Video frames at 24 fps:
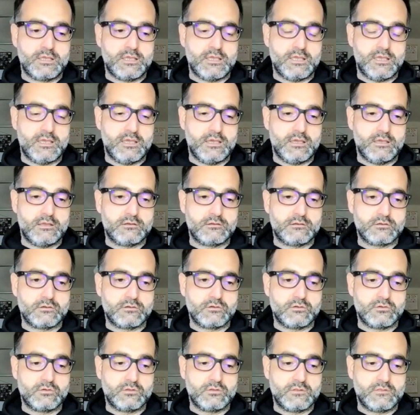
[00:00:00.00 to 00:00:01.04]
And
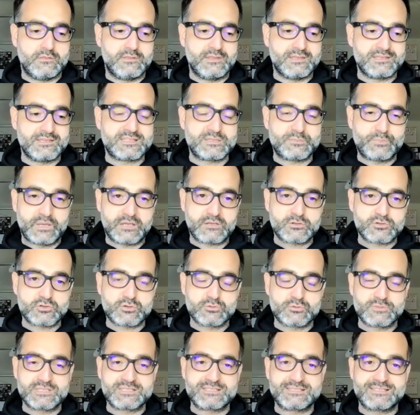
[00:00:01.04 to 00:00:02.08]
this
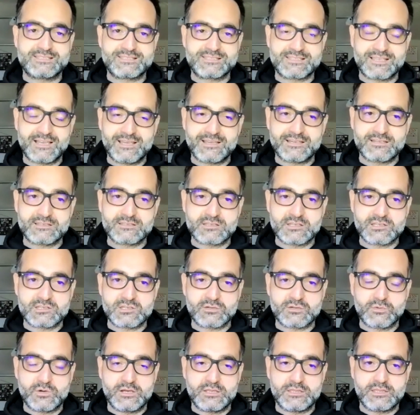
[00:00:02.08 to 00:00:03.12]
spectrum is designed in such
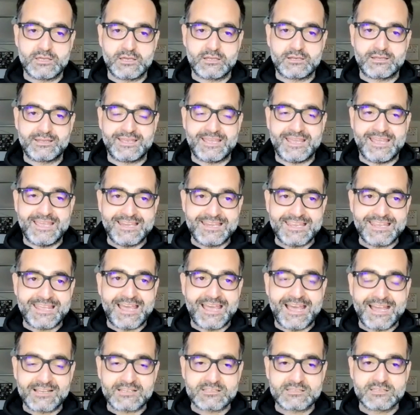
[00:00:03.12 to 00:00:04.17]
a way that any
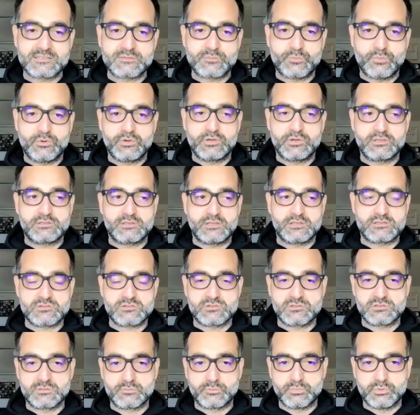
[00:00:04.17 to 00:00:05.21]
access point that
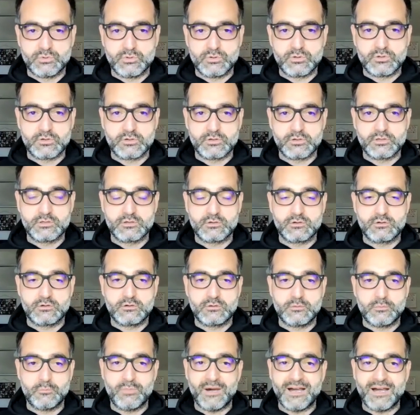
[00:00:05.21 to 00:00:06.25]
you deploy
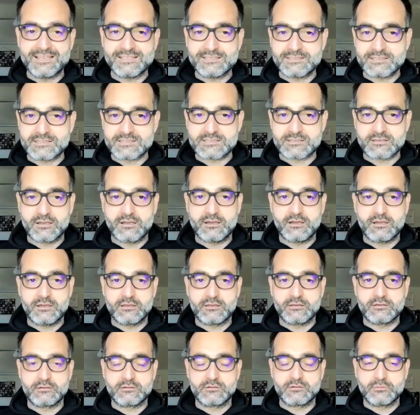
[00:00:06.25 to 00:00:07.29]
by
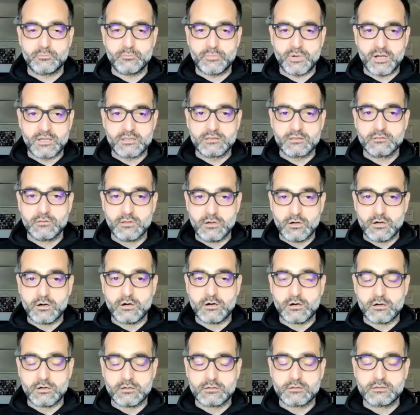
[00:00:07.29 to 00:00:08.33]
design, by
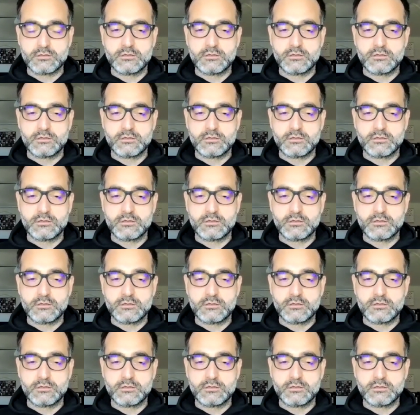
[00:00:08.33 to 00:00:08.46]
law,